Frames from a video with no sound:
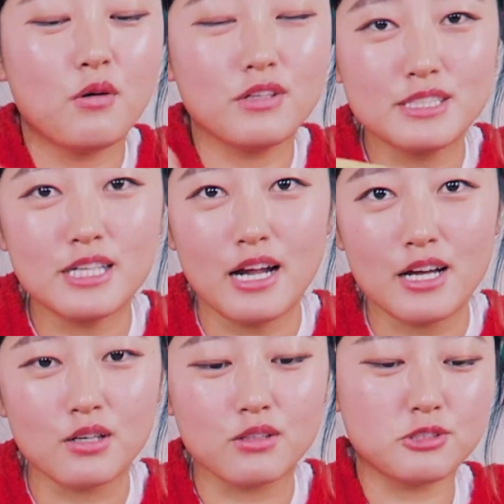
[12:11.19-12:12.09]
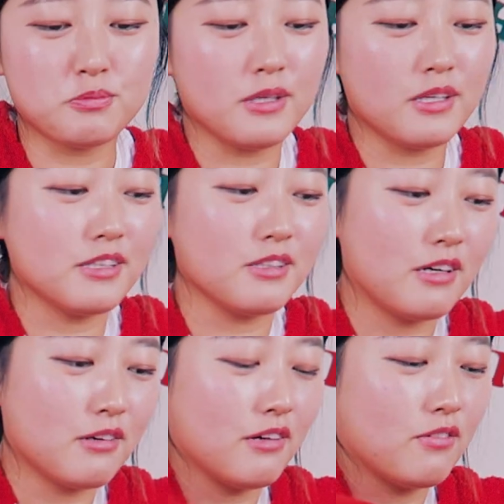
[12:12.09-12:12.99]
Well, these are Eggos, but you know,
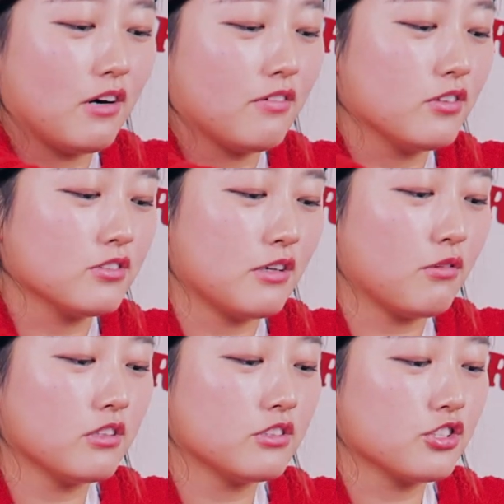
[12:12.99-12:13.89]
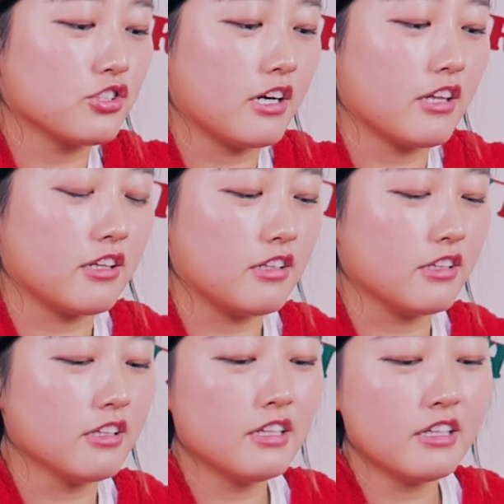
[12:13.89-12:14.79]
I don't have waffles. I wanted to try the,